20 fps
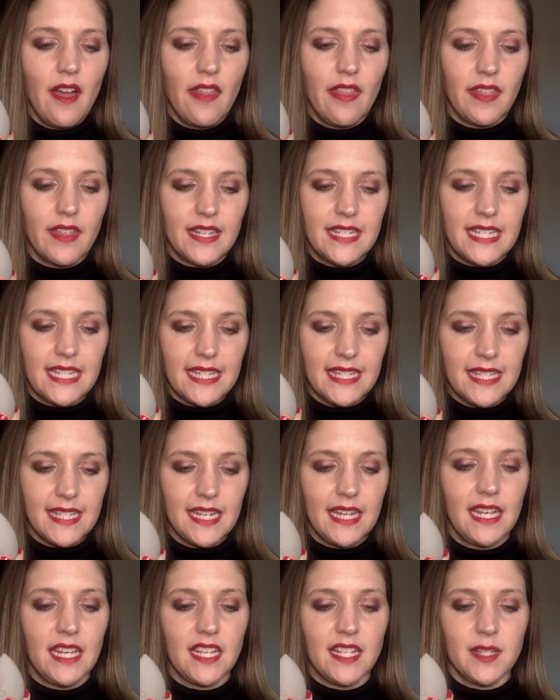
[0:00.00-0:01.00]
The
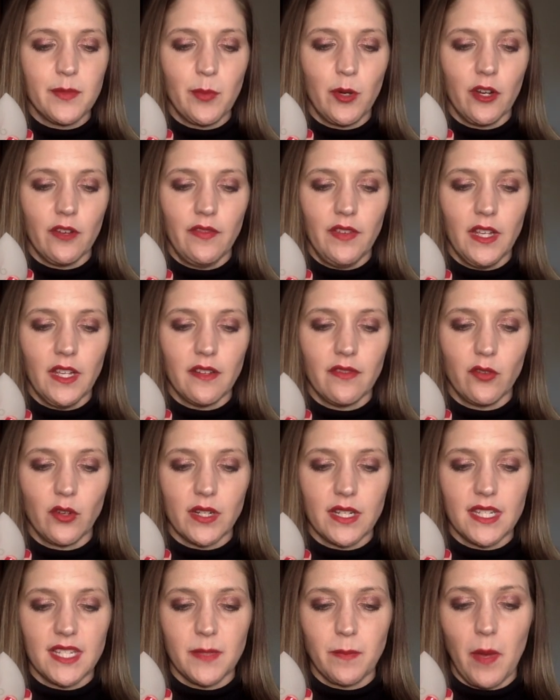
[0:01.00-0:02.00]
density is perfect for
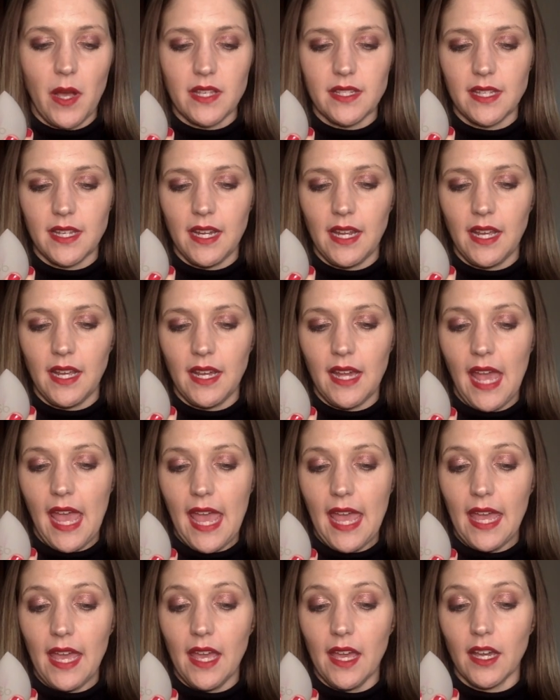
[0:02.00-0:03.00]
depositing
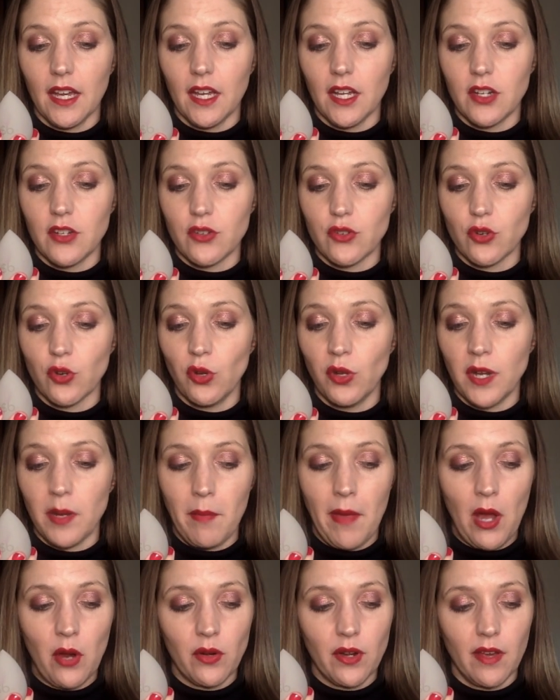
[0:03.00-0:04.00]
a controlled
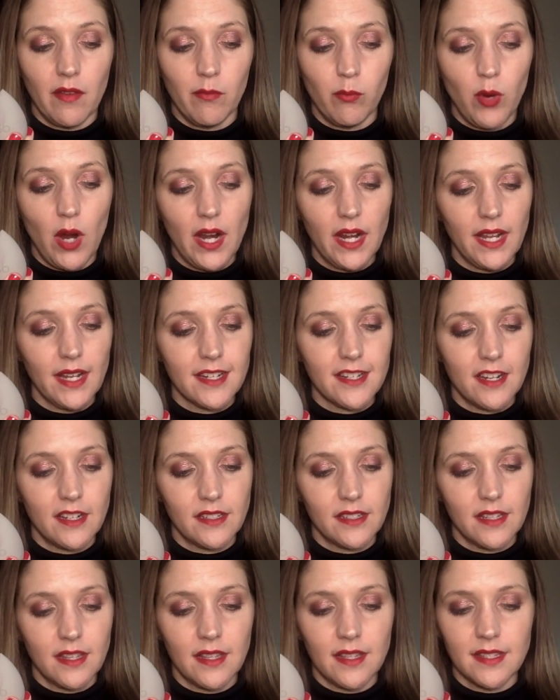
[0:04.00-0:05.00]
amount of product
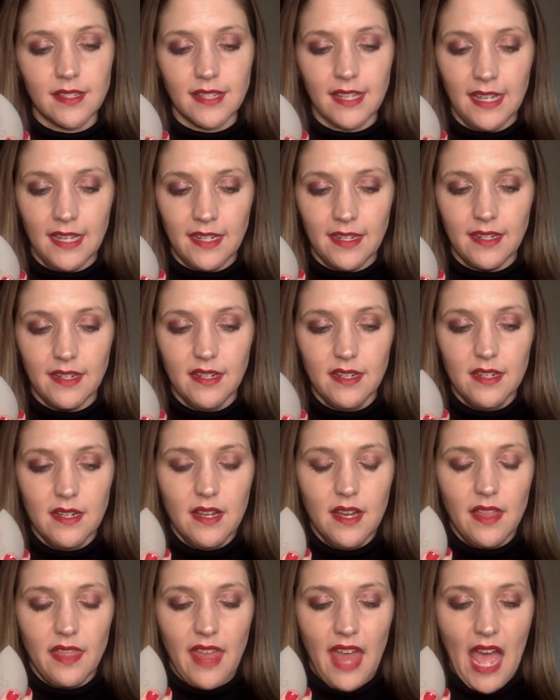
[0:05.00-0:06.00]
onto the skin.
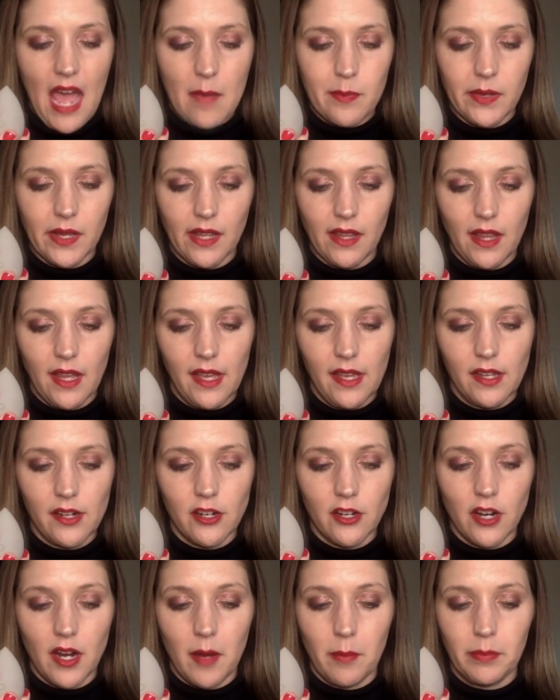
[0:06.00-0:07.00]
The
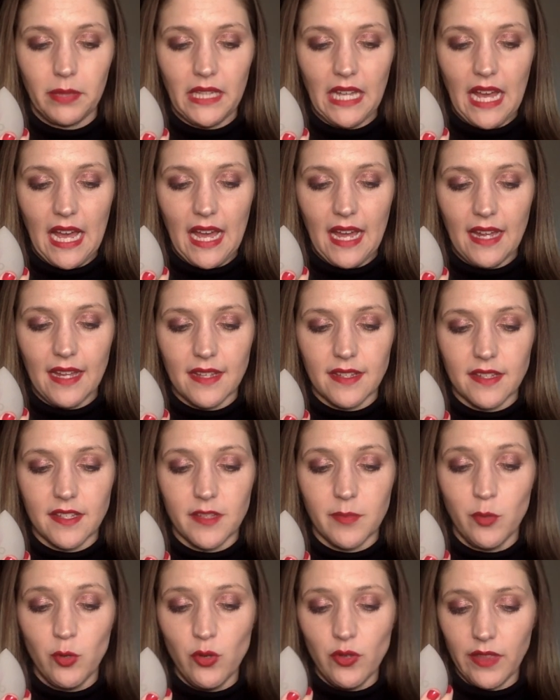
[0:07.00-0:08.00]
applicator applies
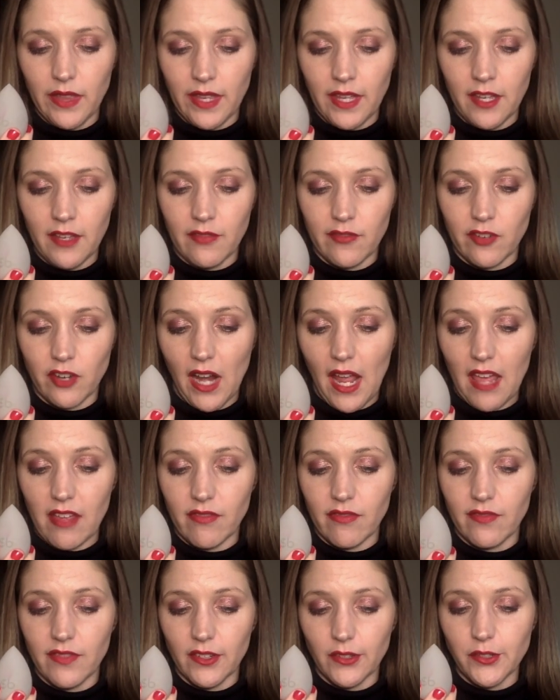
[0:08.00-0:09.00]
smoothly for a
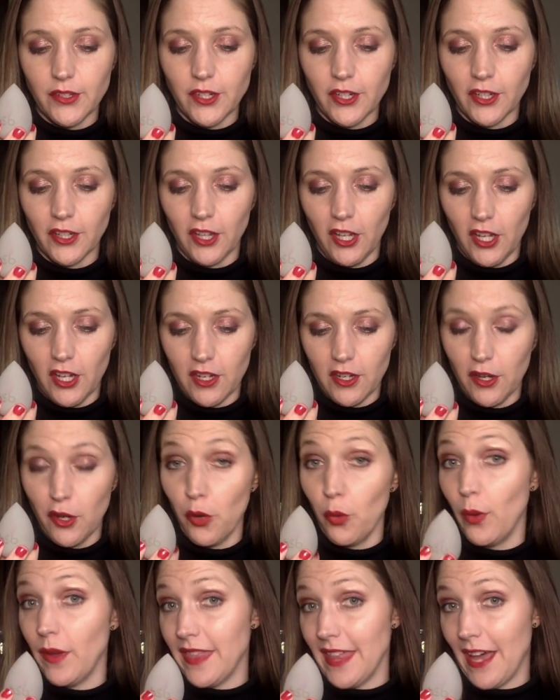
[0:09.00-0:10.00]
filtered look
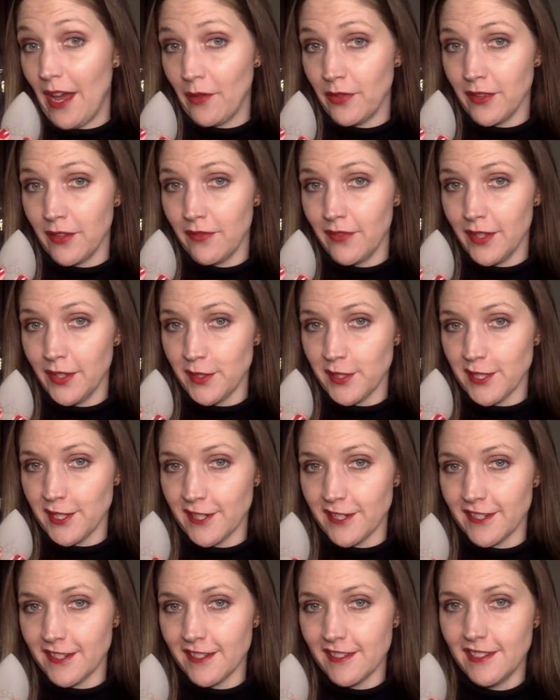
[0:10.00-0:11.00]
without the
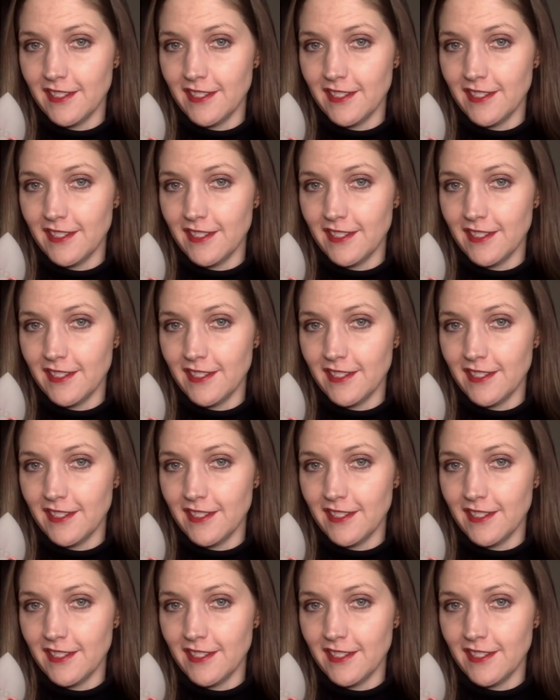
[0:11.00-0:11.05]
filtered.